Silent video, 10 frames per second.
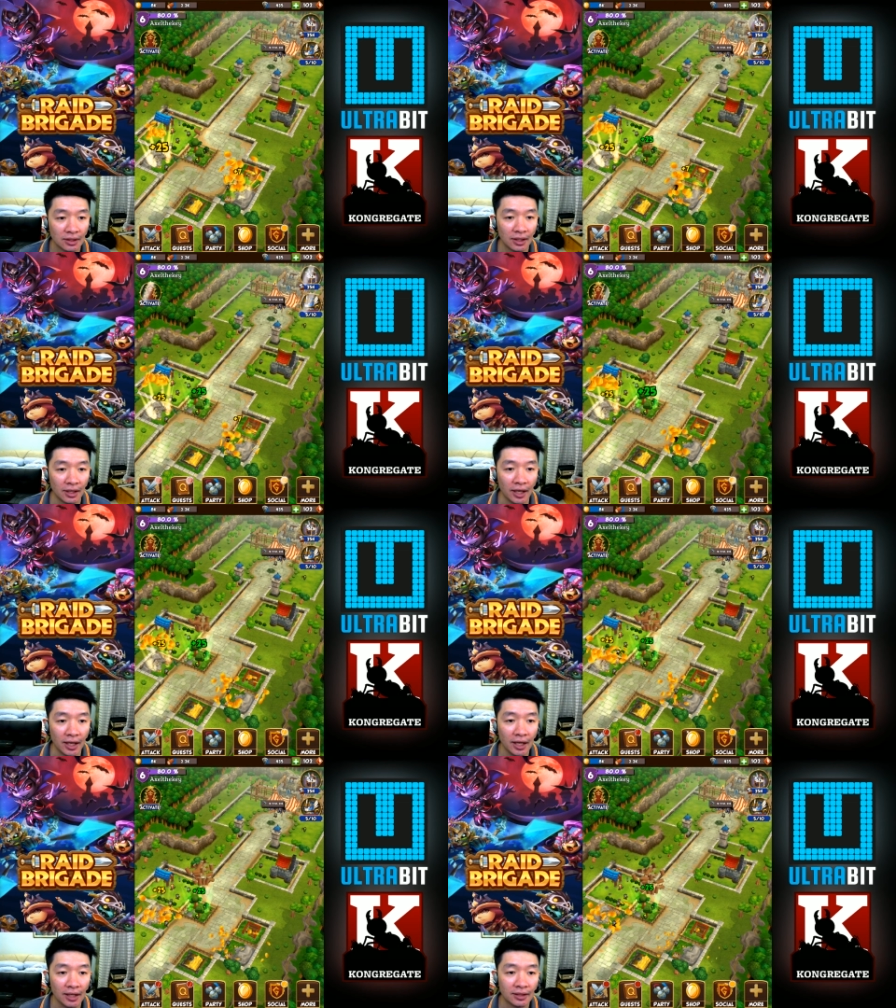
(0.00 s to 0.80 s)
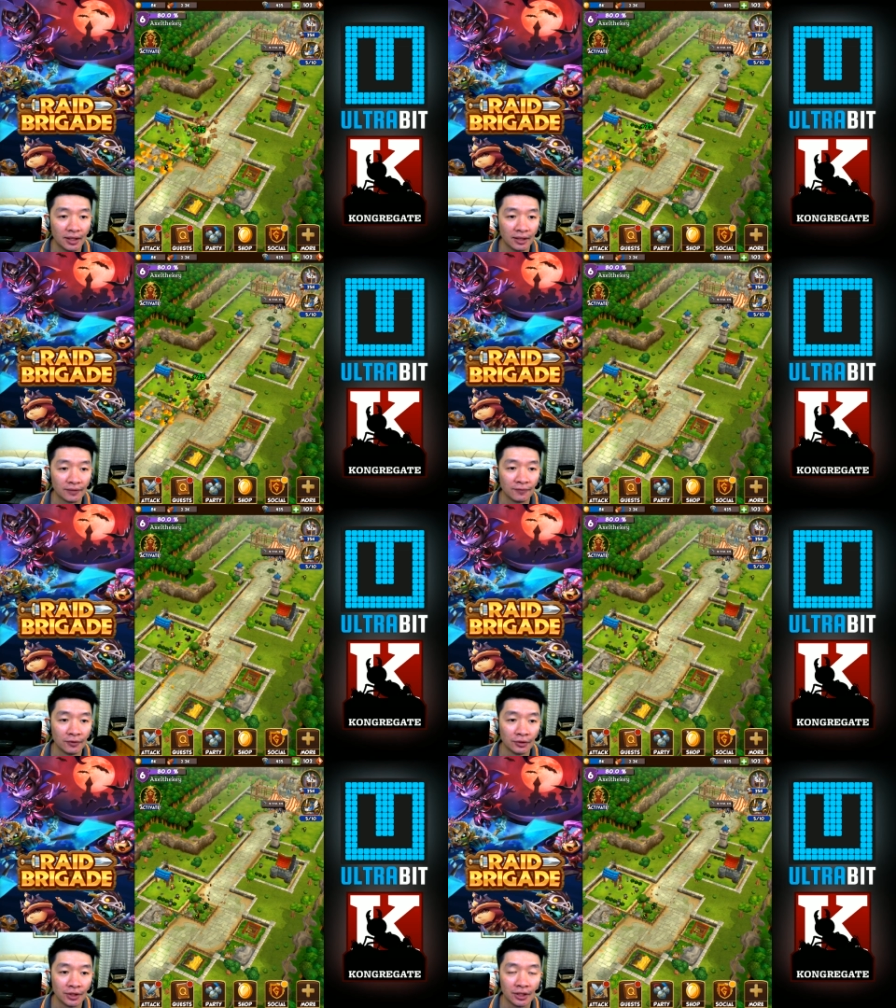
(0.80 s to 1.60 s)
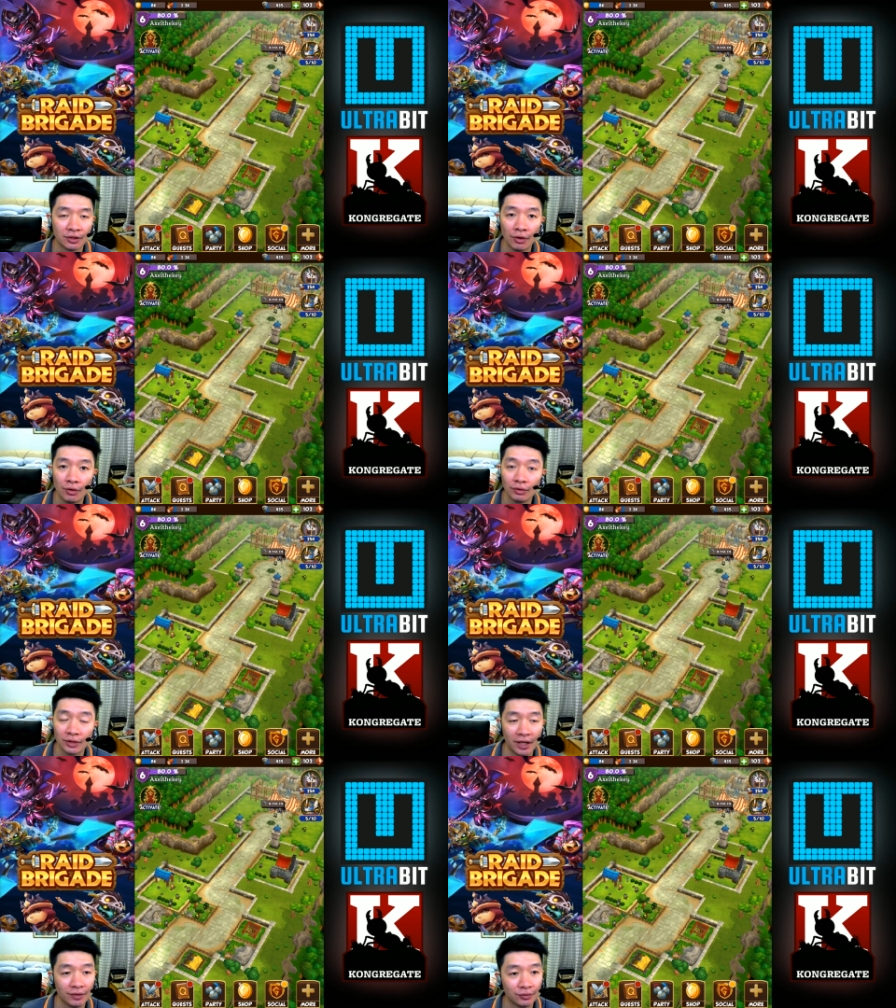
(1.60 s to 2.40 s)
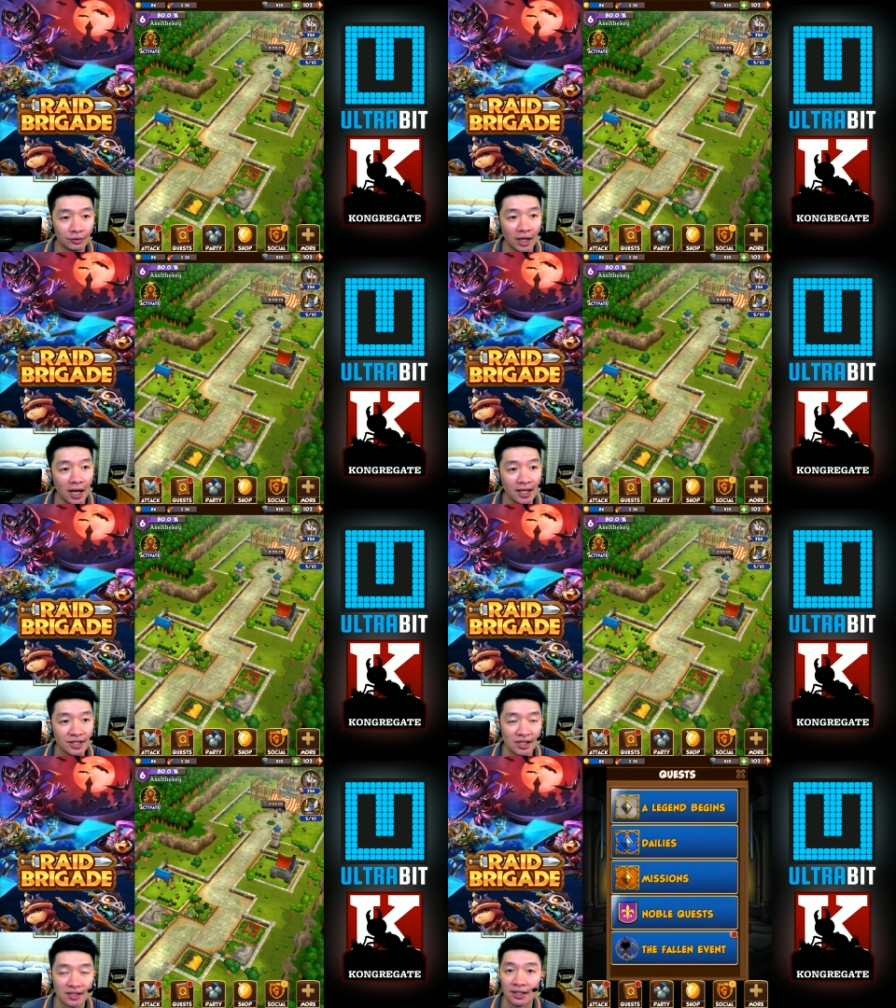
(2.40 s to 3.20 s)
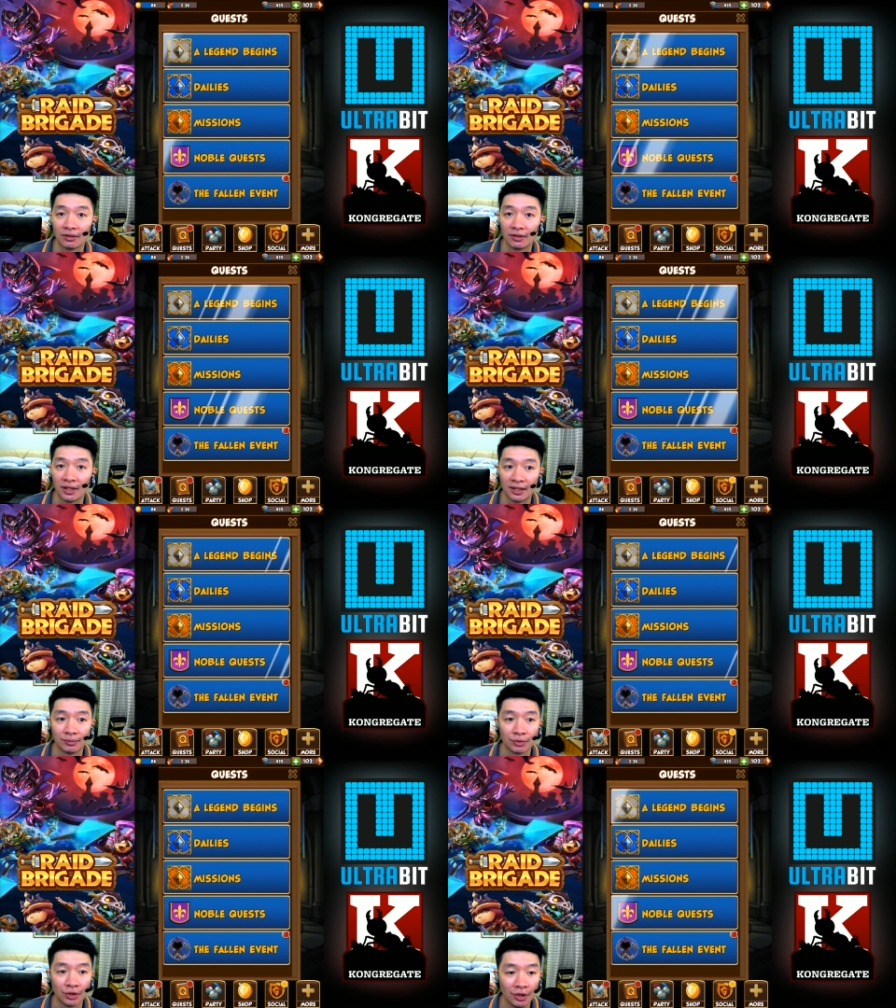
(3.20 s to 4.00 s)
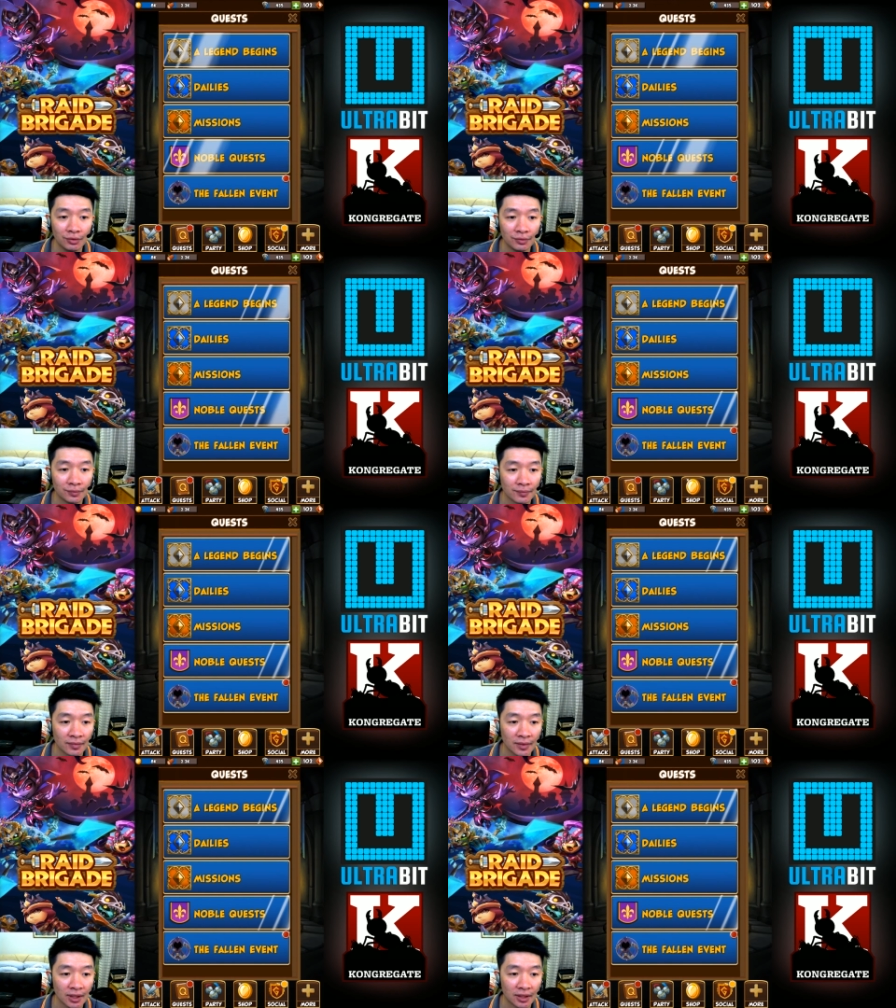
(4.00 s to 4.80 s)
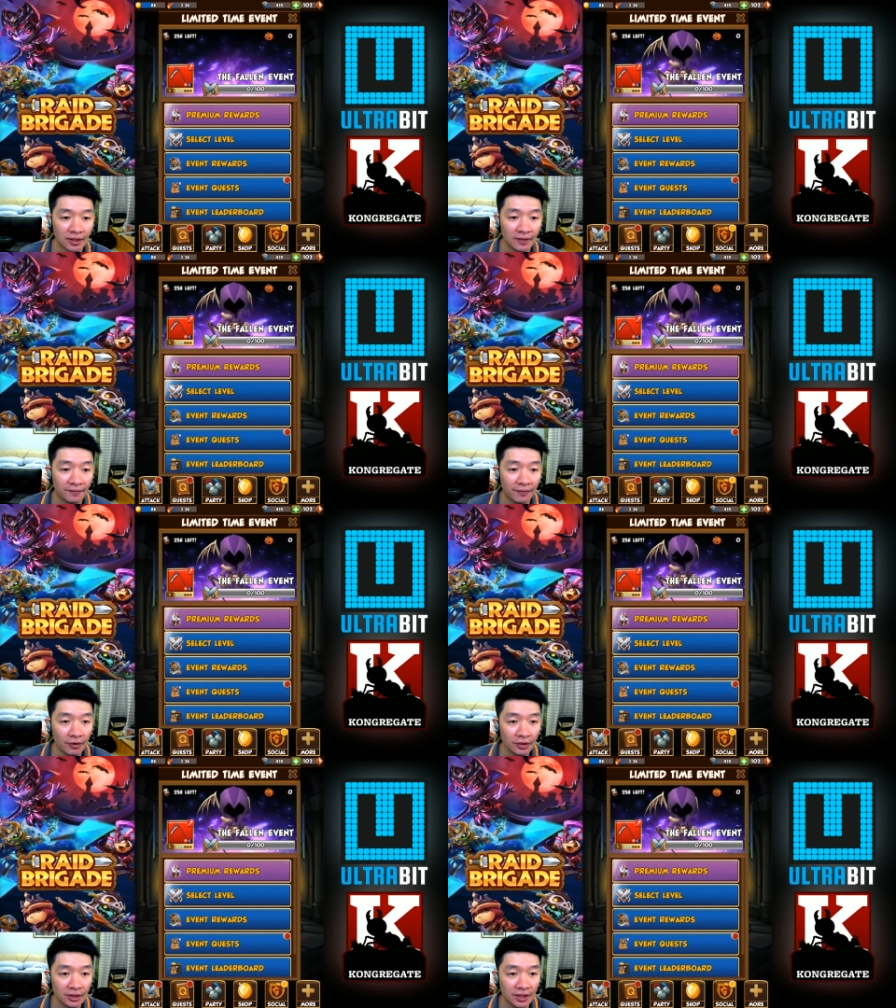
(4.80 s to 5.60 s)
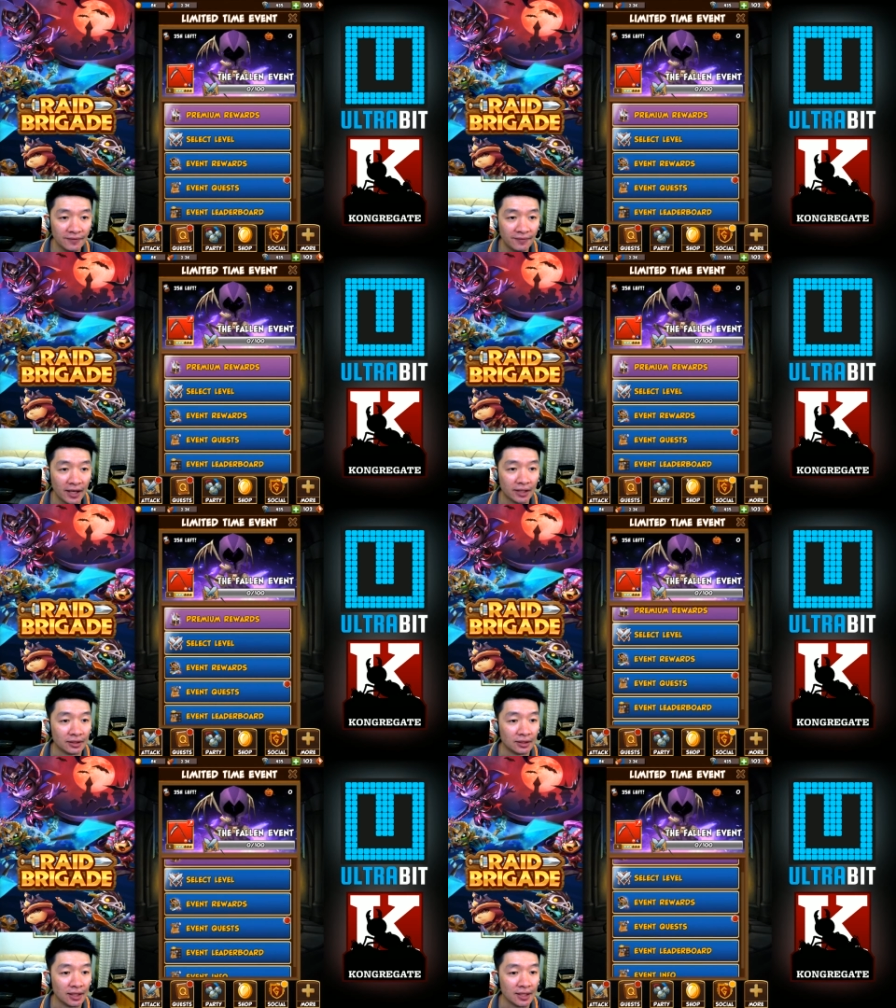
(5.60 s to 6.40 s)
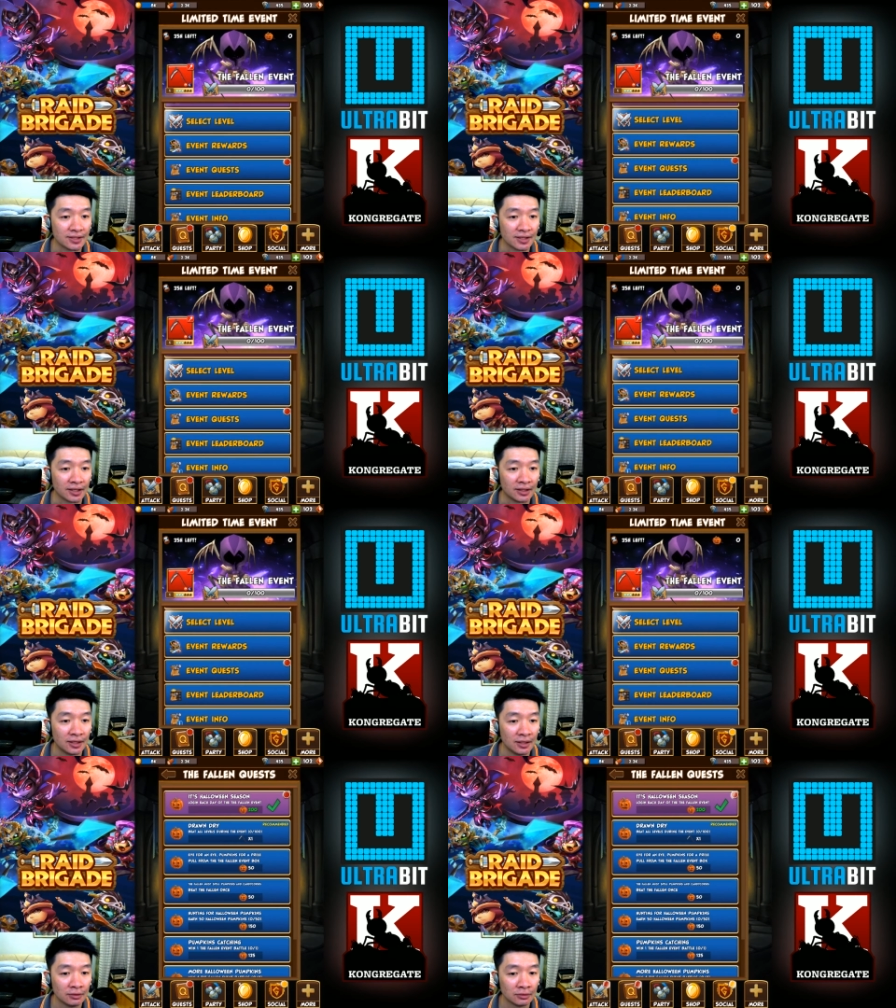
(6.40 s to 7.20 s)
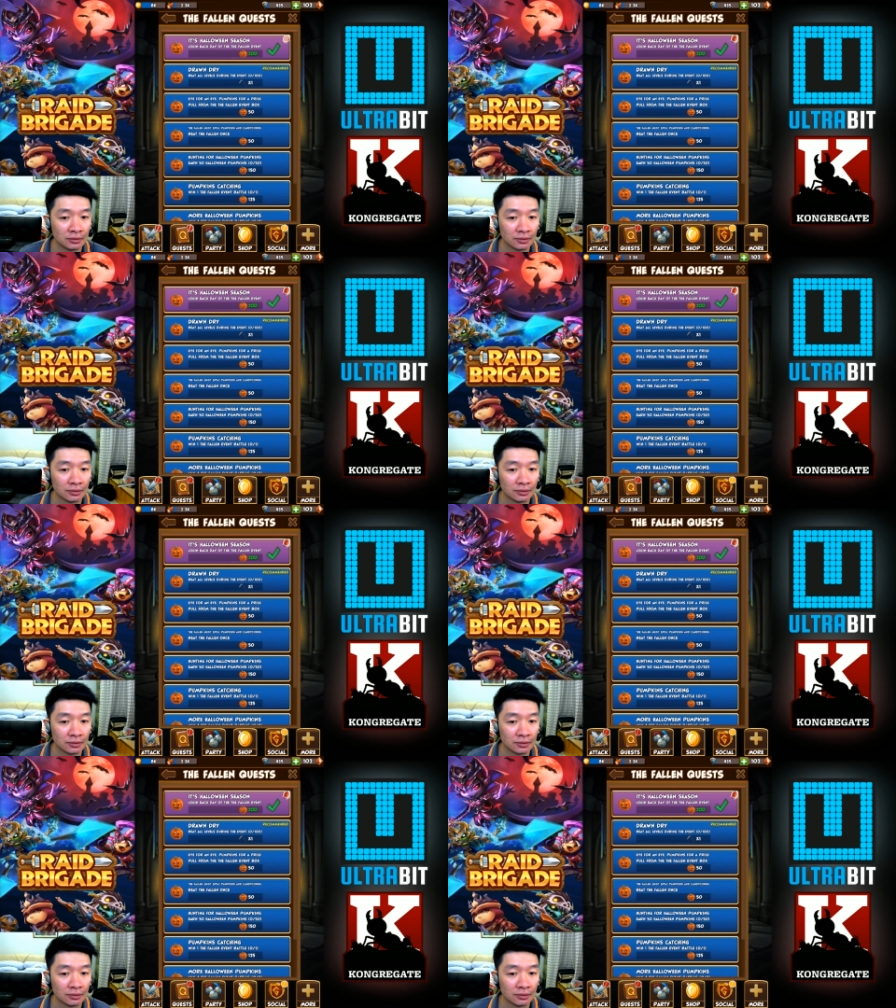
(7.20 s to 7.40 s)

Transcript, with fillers: And that floating gold and wood. I just cannot let them go. The Fallen event, let's check it out.